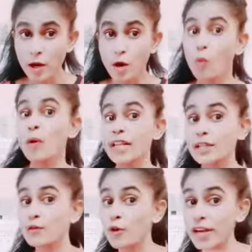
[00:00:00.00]
What are the
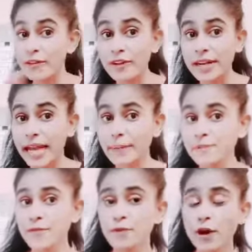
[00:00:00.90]
4 different types of
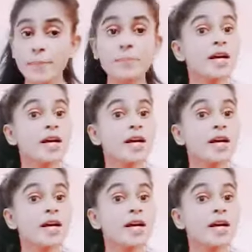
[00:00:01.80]
phloem?